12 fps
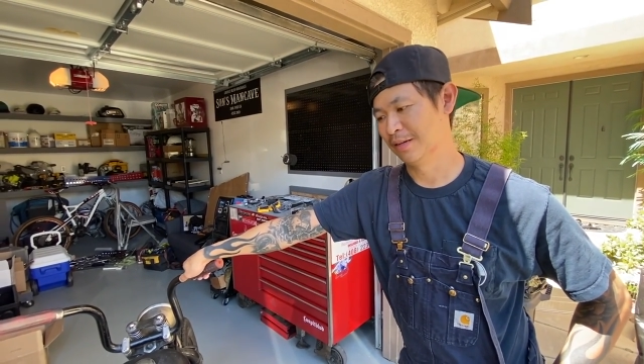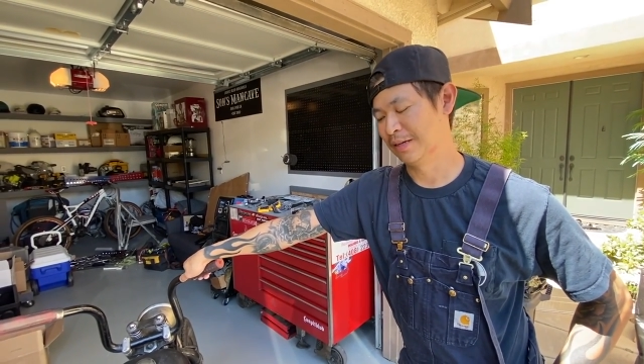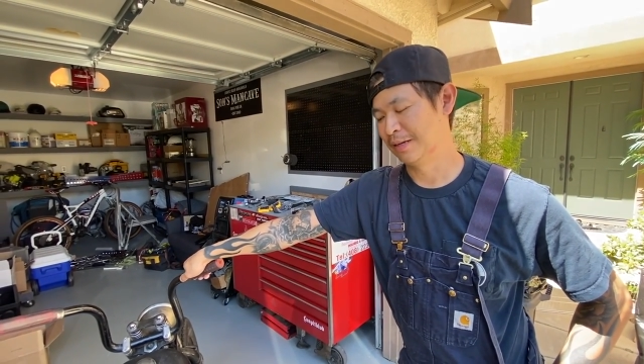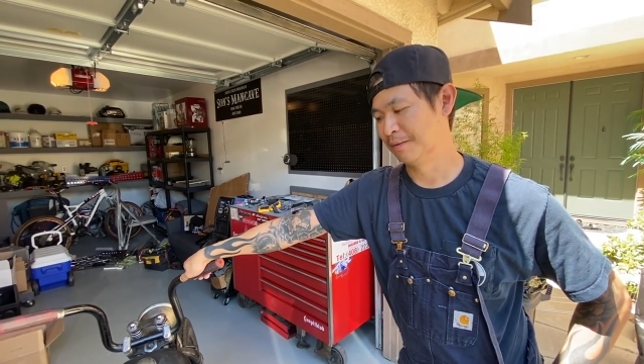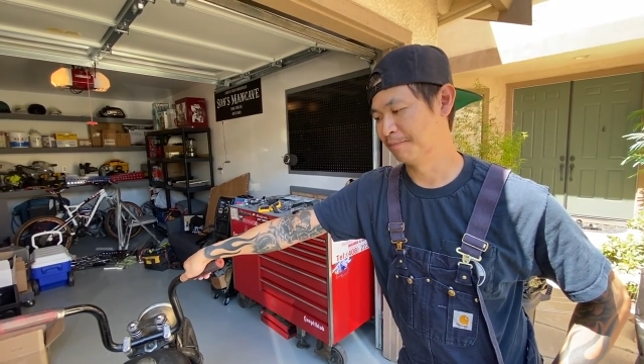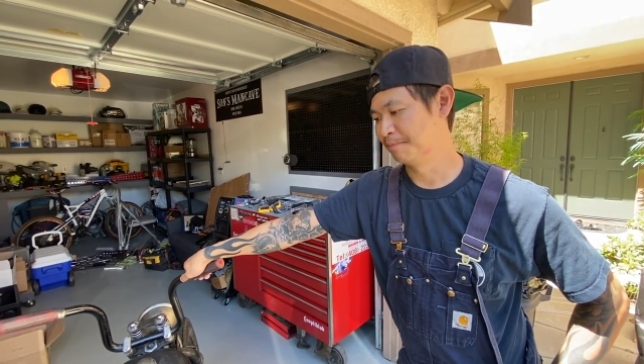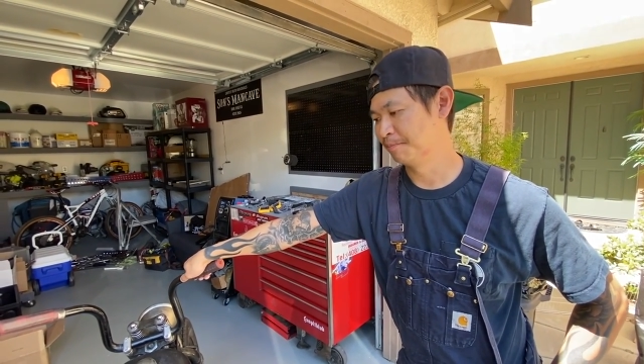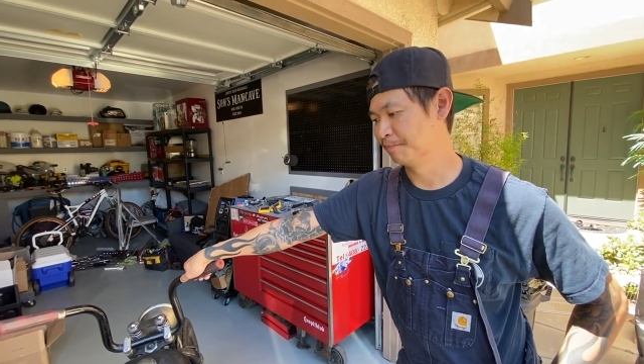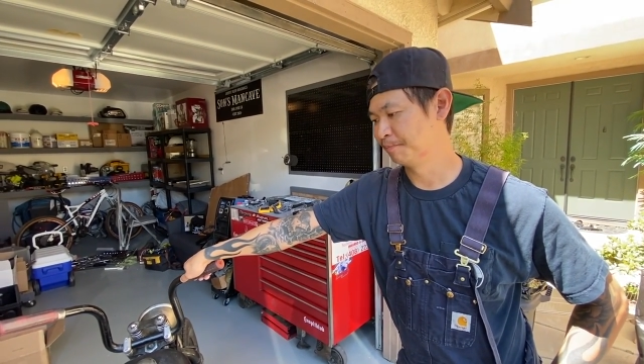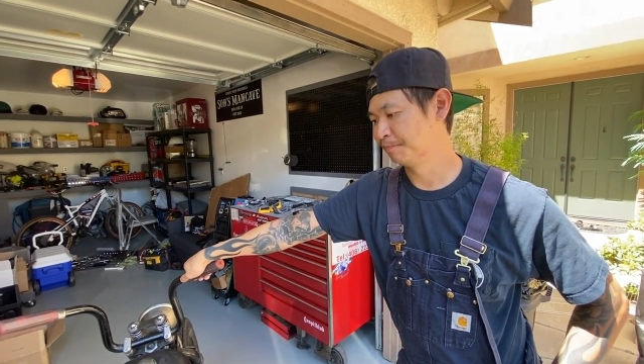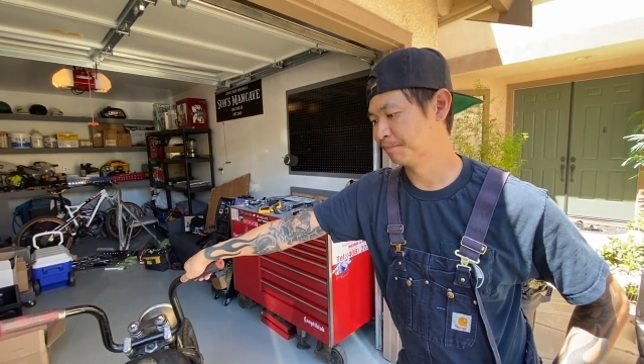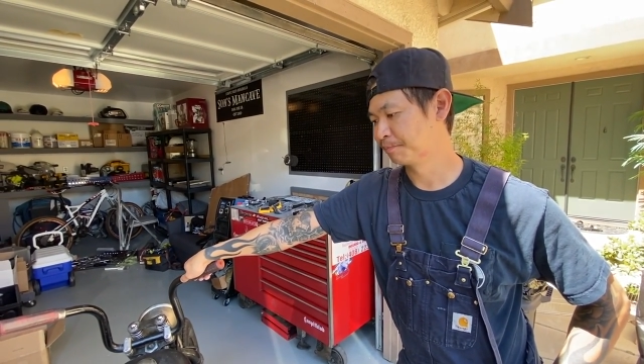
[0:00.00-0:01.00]
Um,
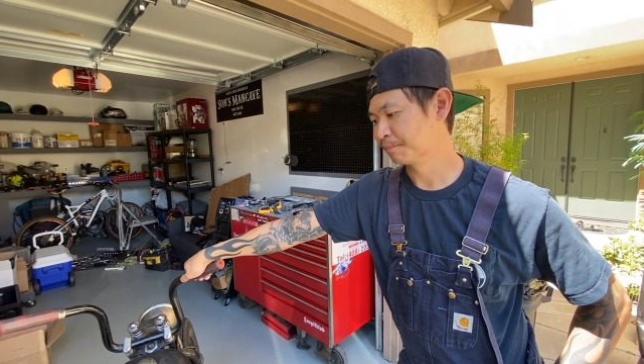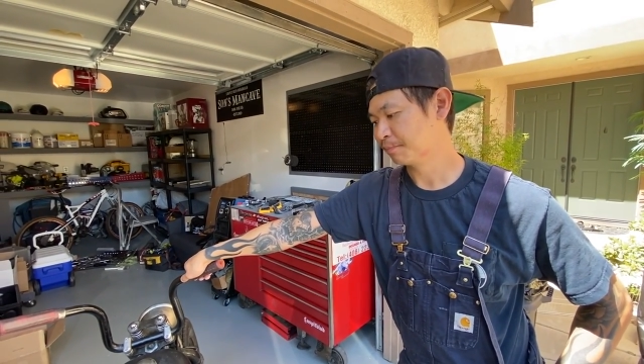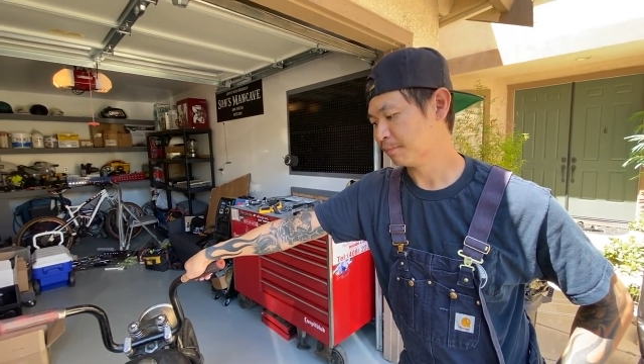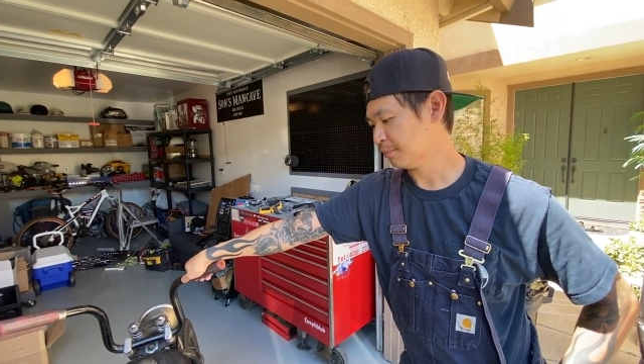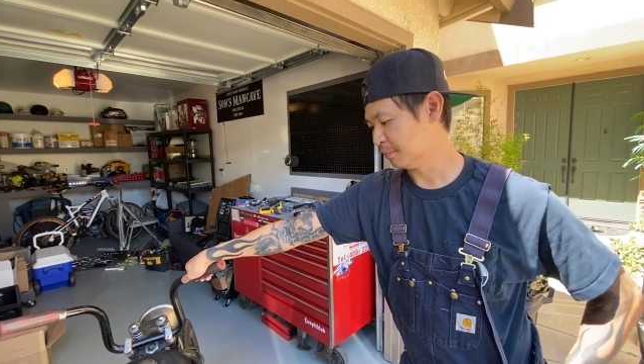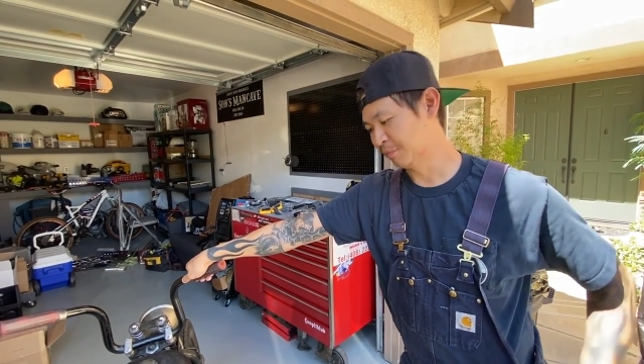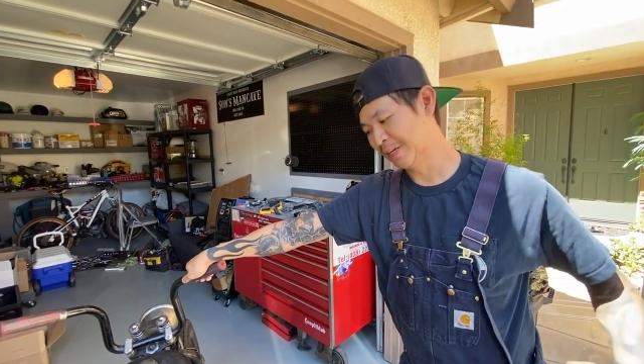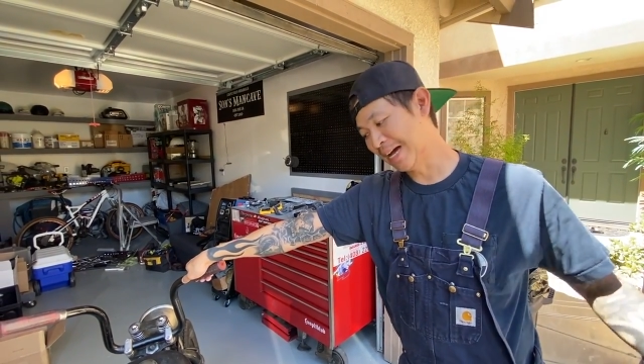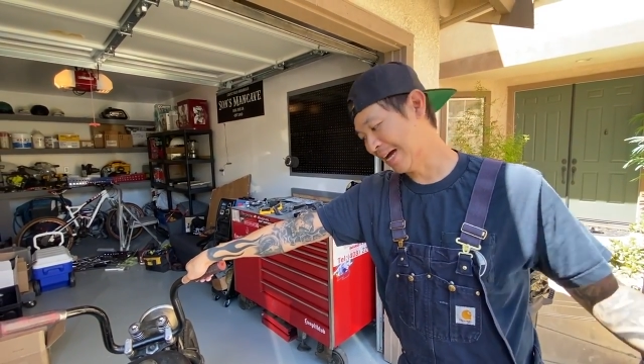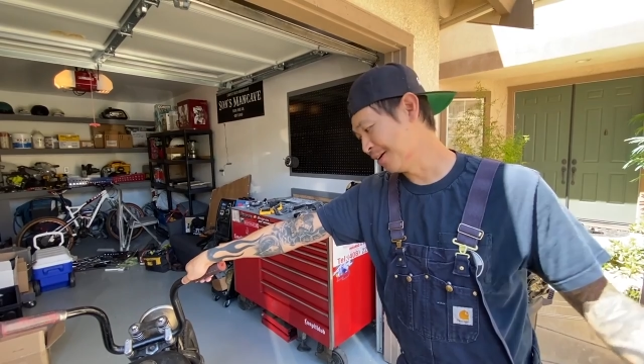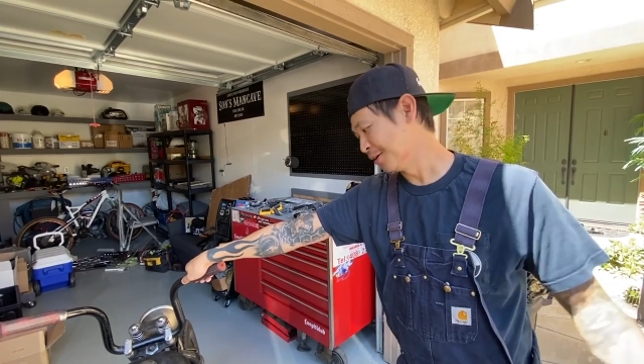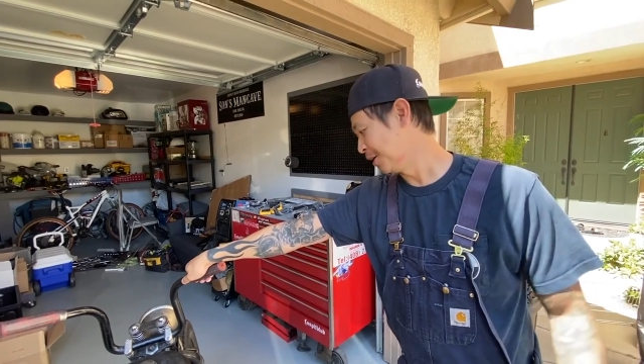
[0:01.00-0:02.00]
but
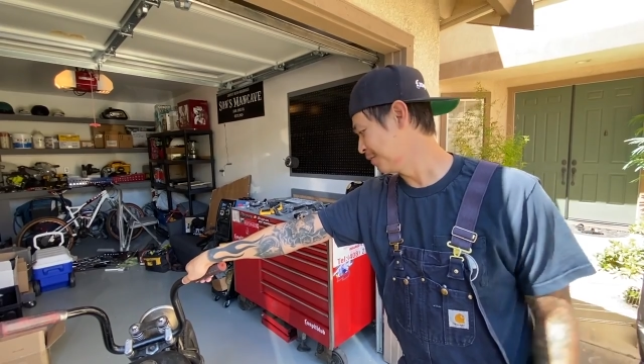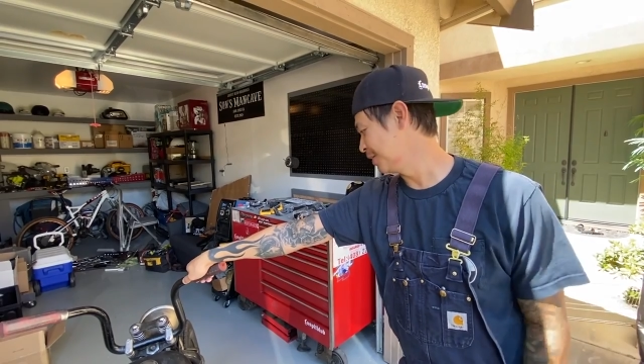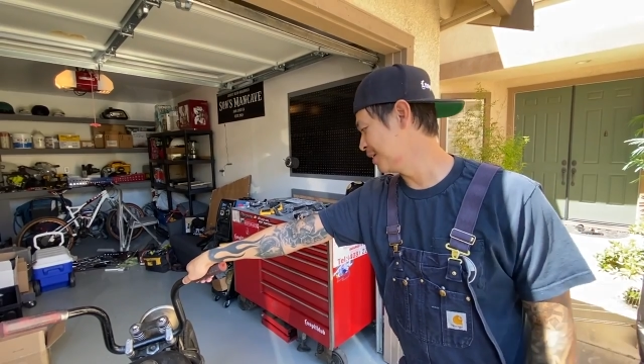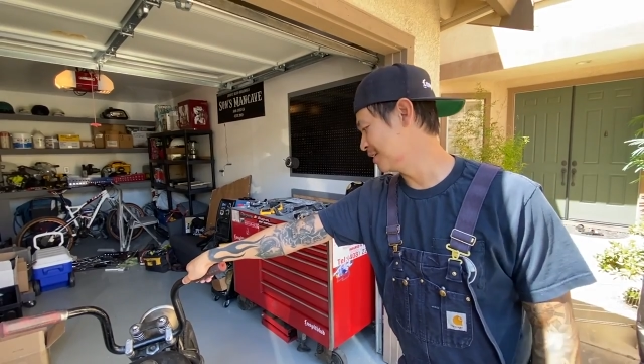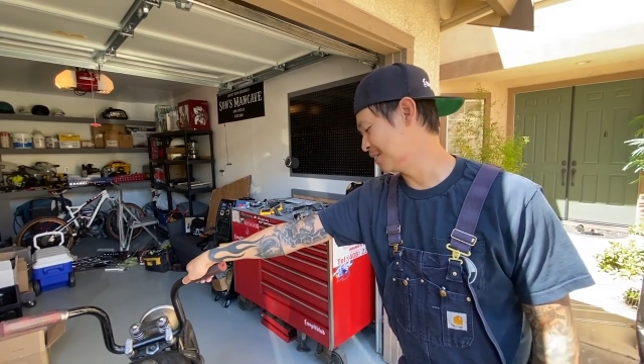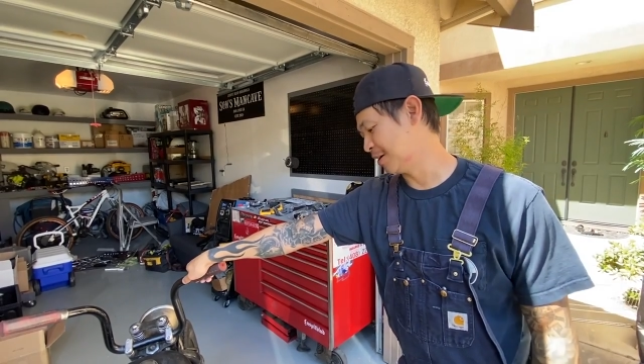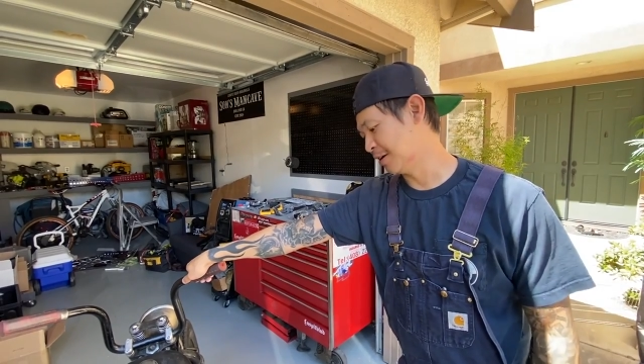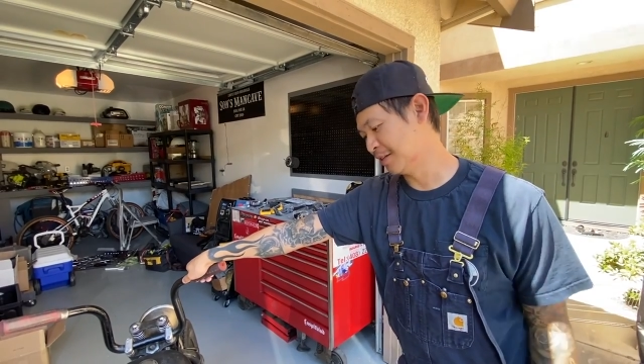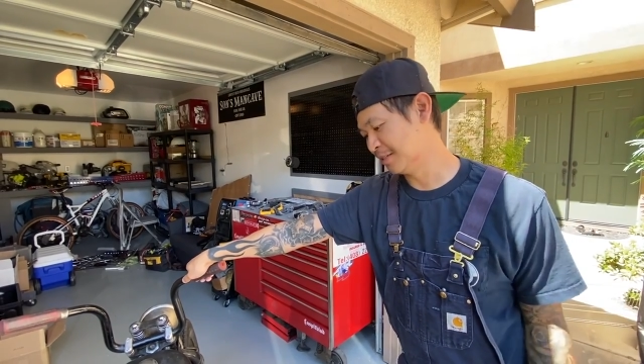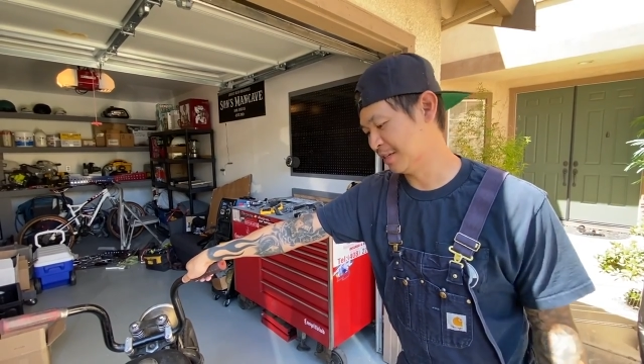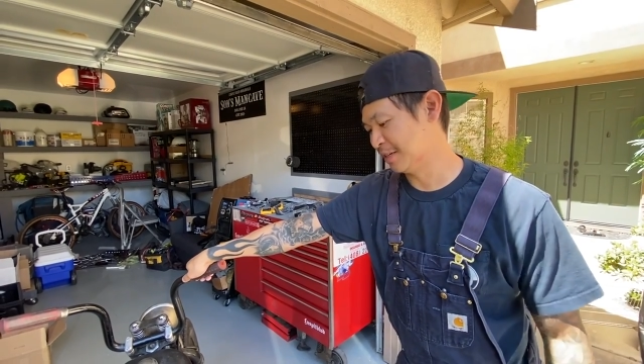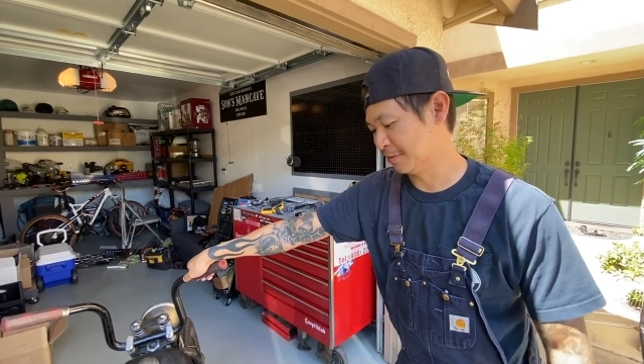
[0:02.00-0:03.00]
yeah, I don't know if you can call
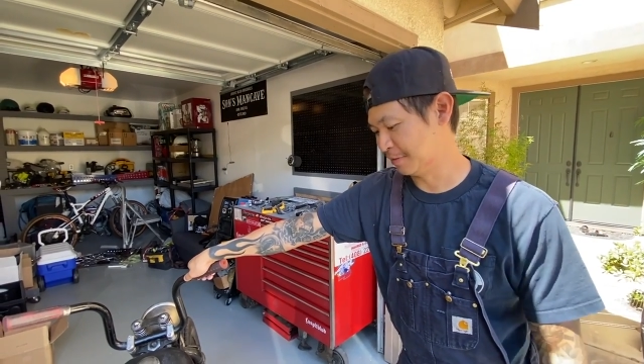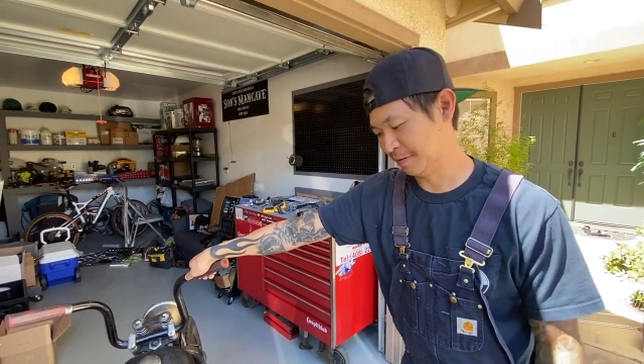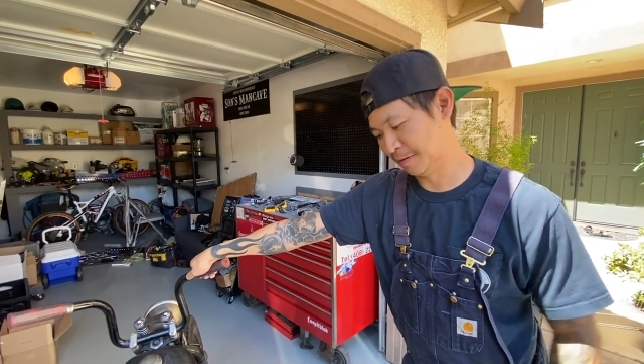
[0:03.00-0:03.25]
this a,